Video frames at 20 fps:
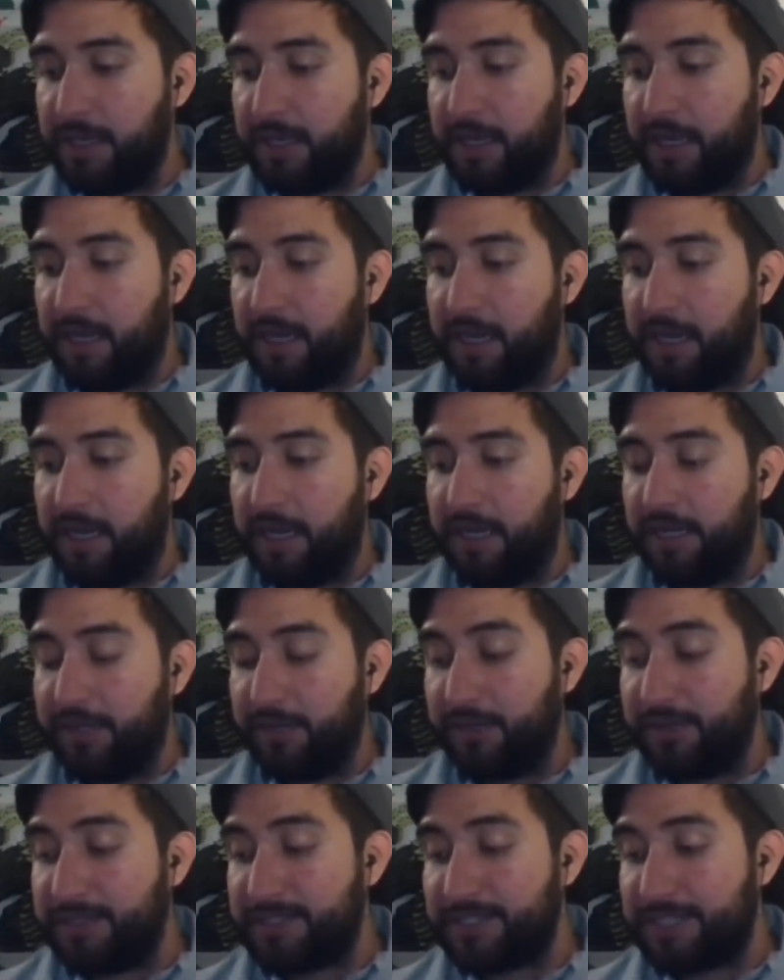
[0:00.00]
It
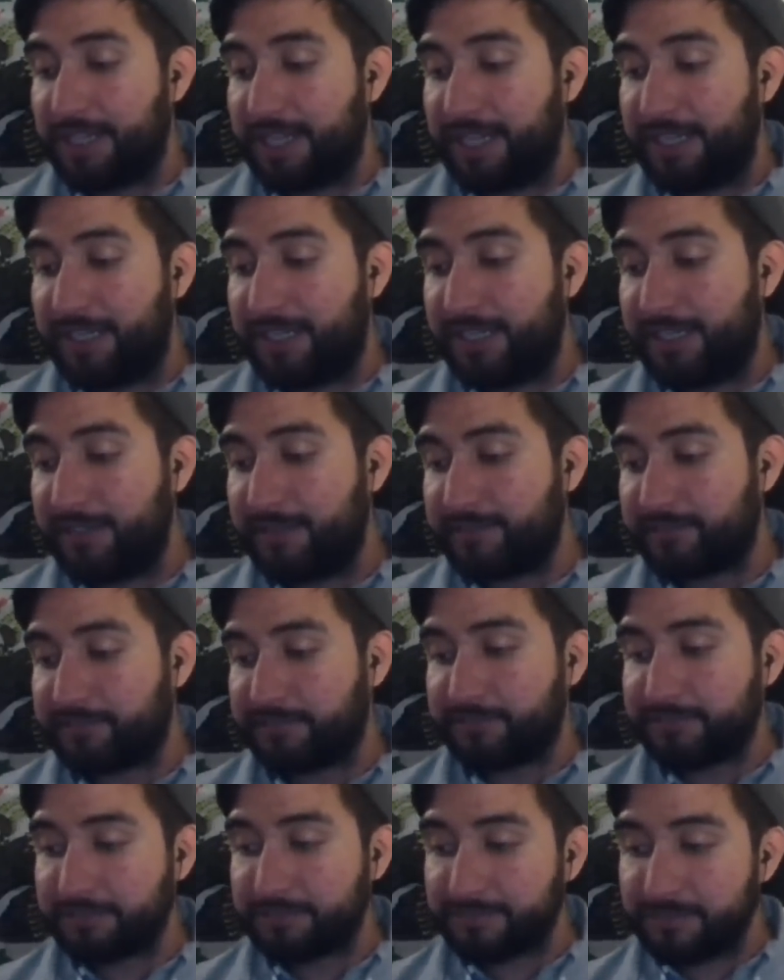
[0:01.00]
looks like
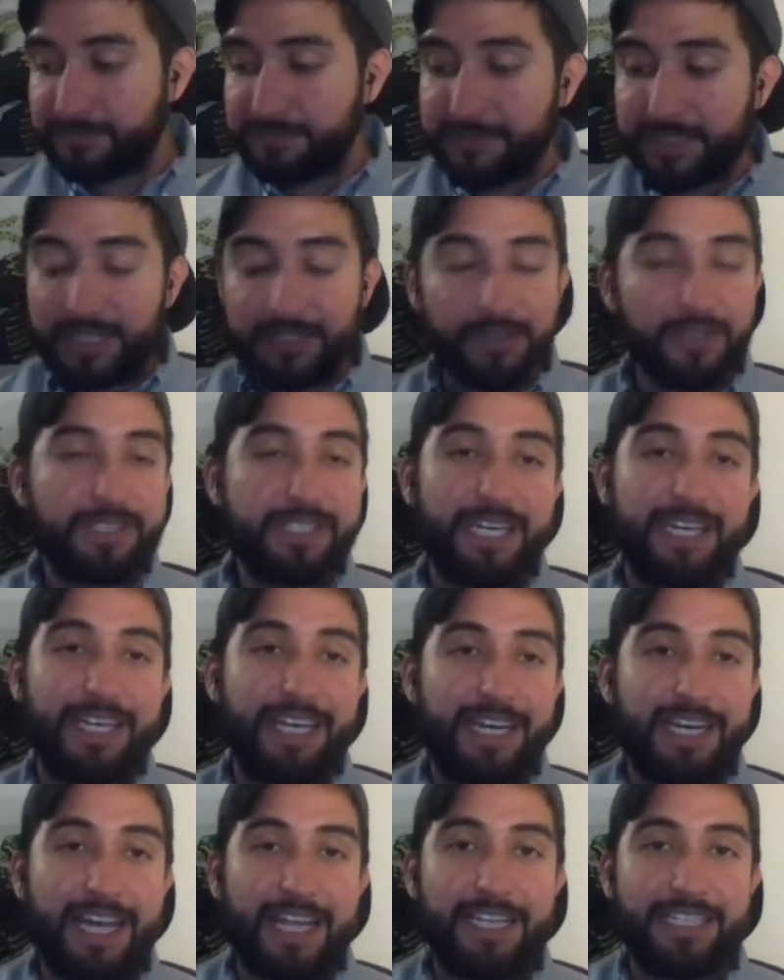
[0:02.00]

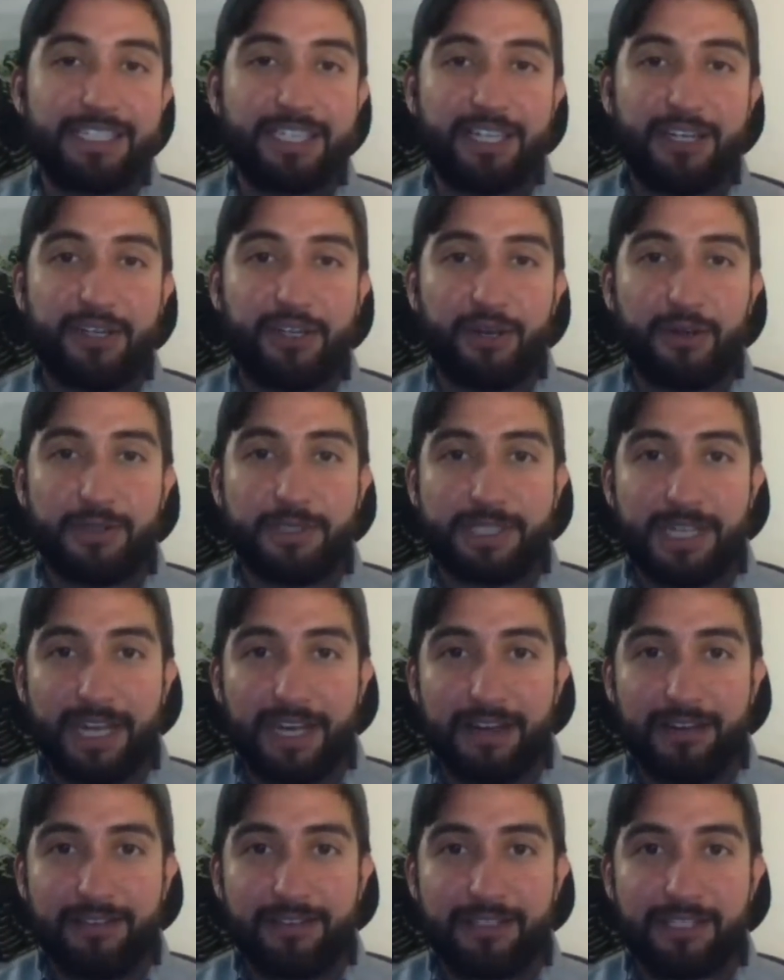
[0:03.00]
Granada's going to go
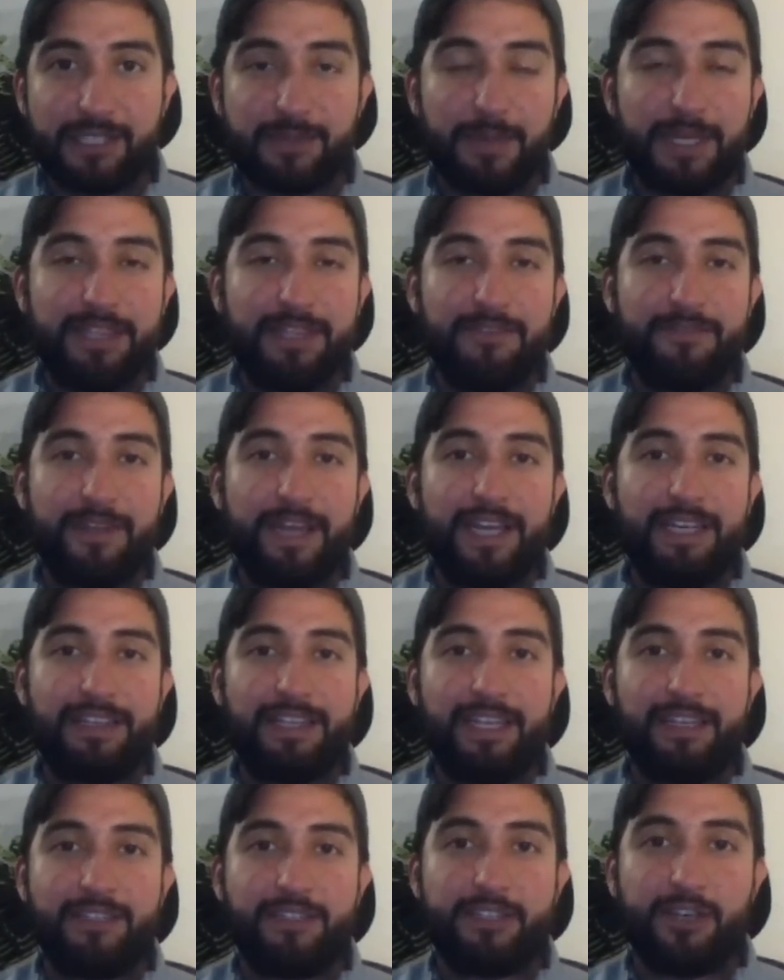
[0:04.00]
down, despite the fact
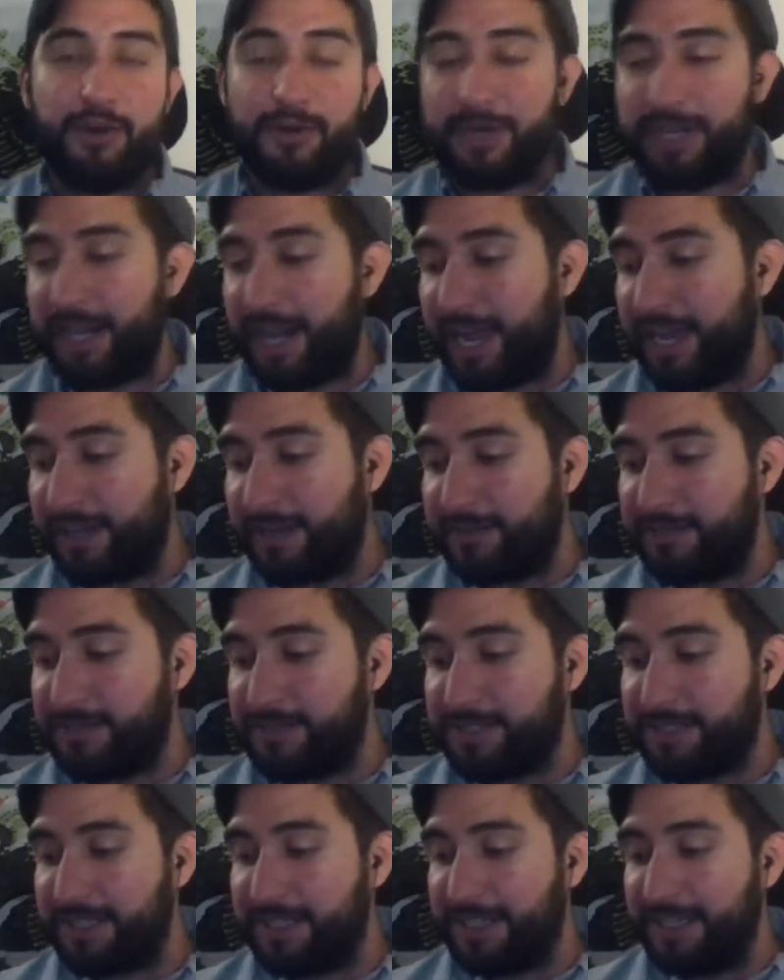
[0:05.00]
that Tony
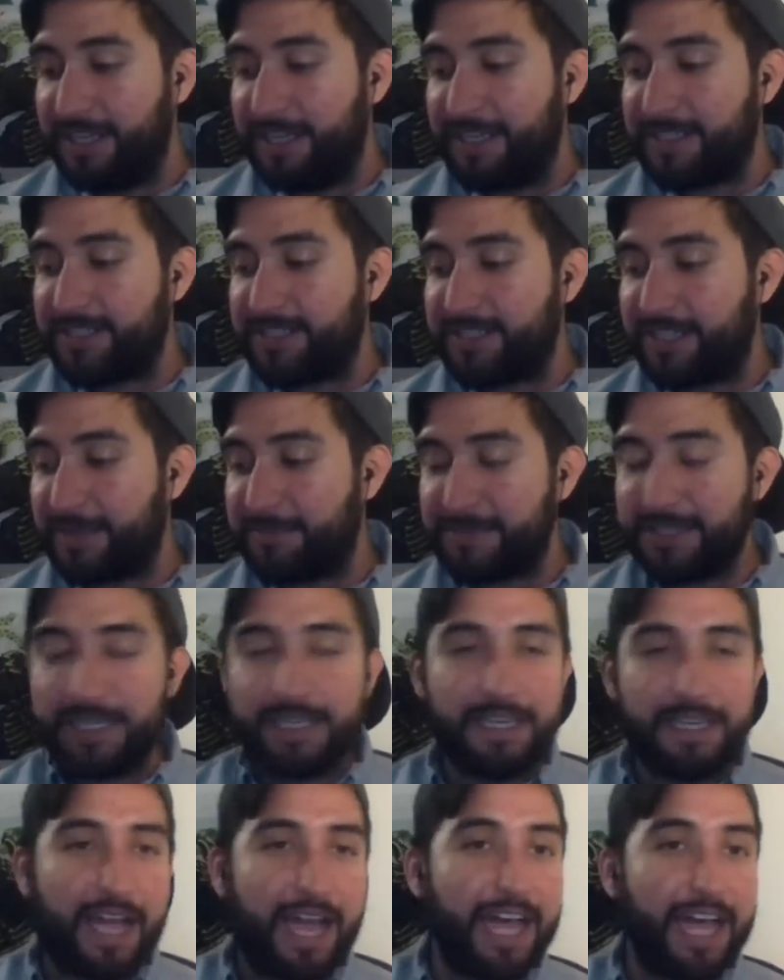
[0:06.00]
Adams has stepped
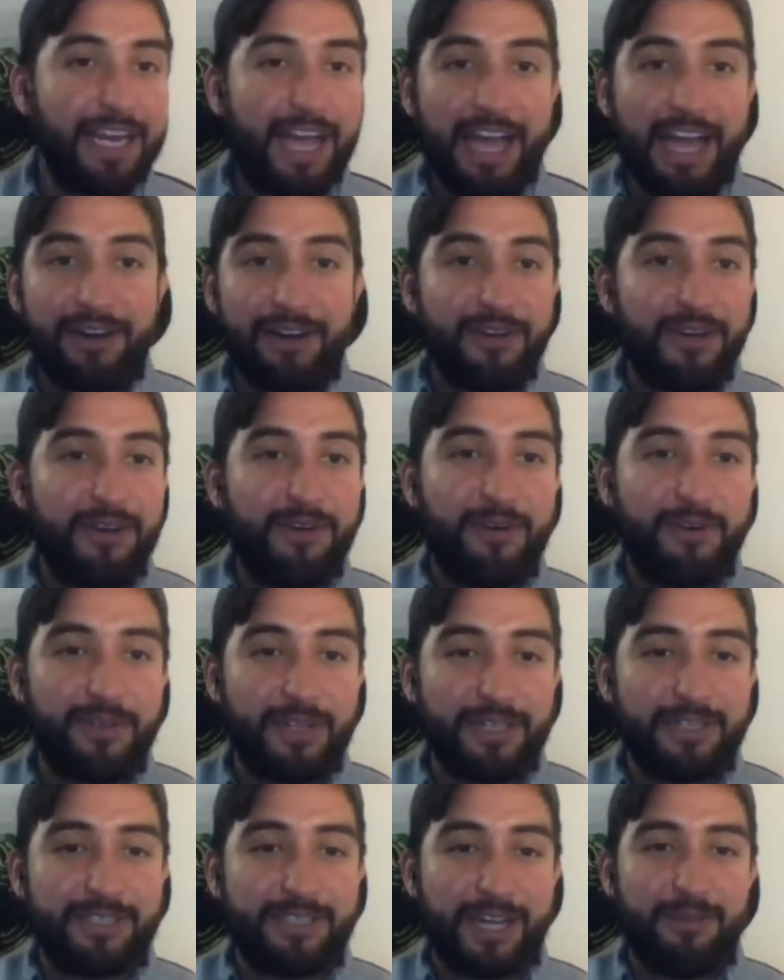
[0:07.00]
in. I don't know who.
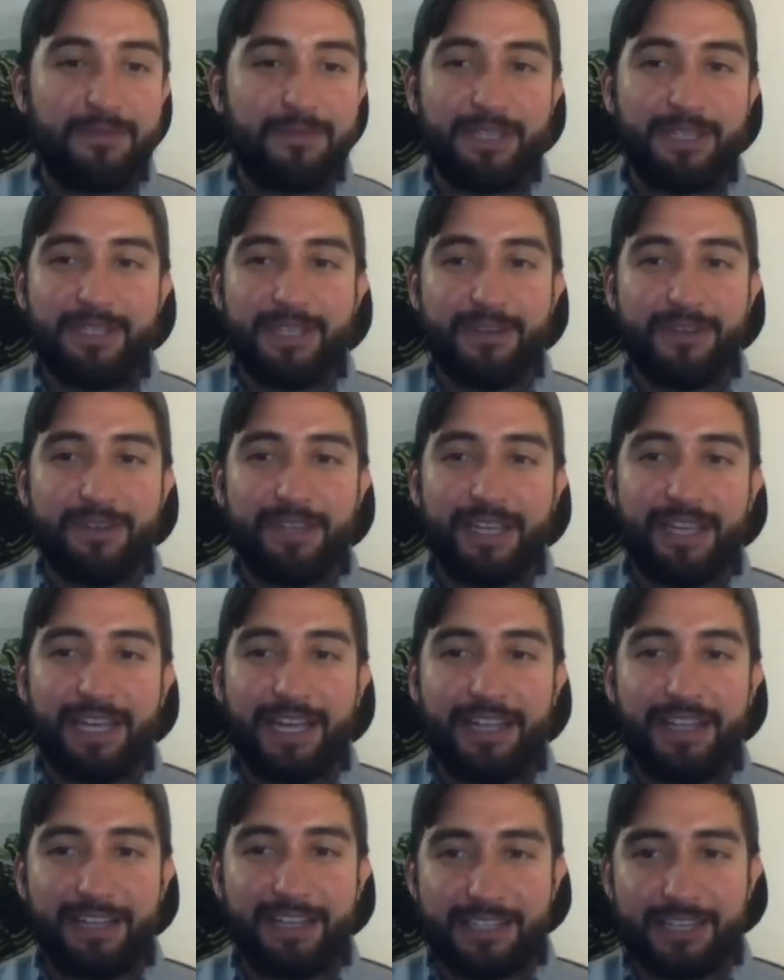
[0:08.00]
Tom, can you tell?
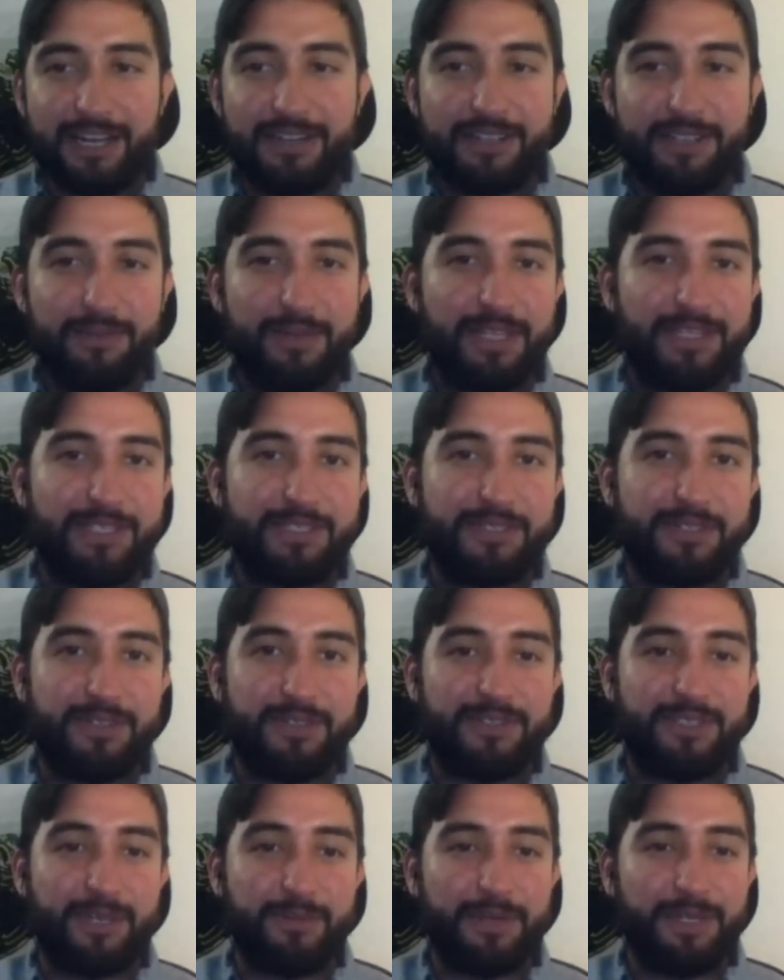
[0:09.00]
I talked to you about this
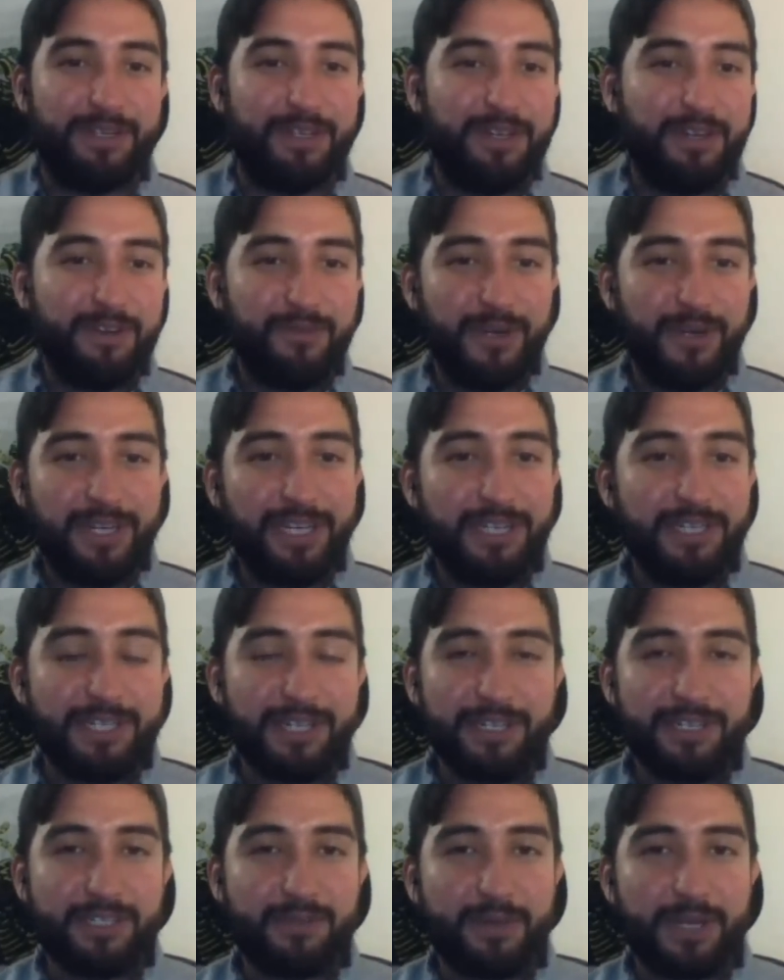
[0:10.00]
earlier today, but what can you
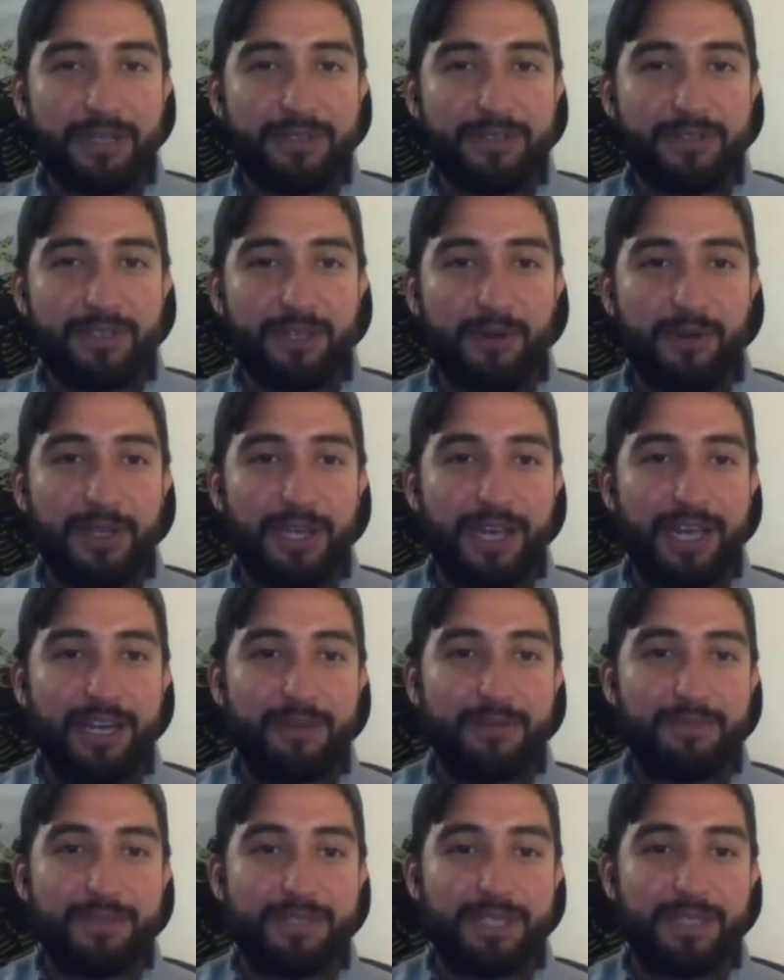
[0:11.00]
tell us about Tony
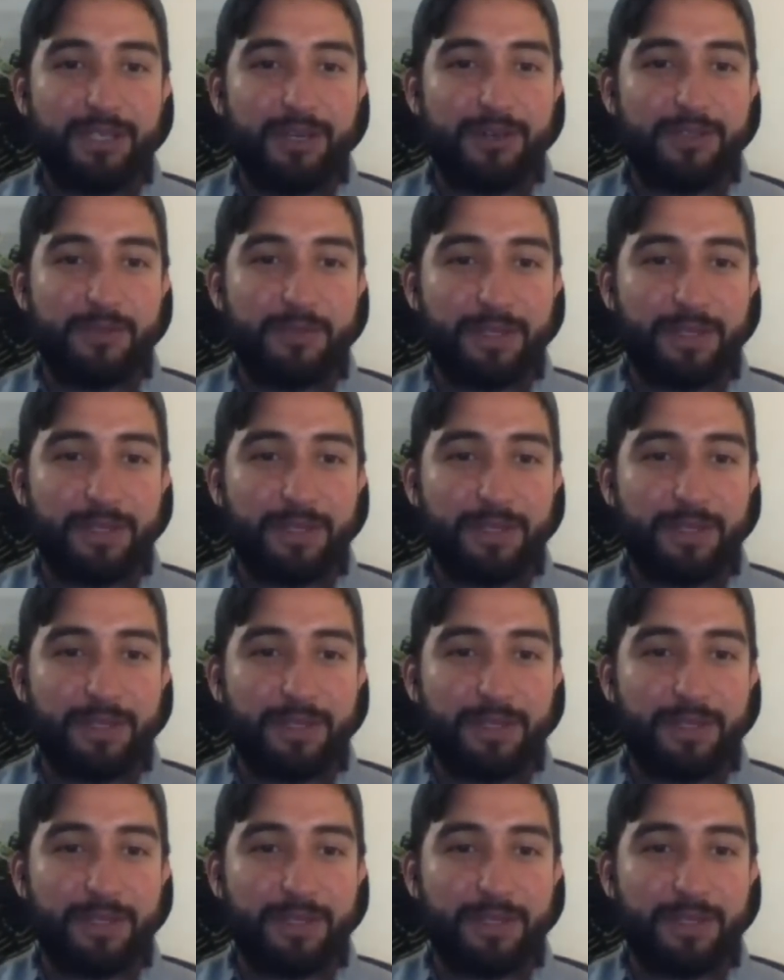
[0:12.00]
Adams and those?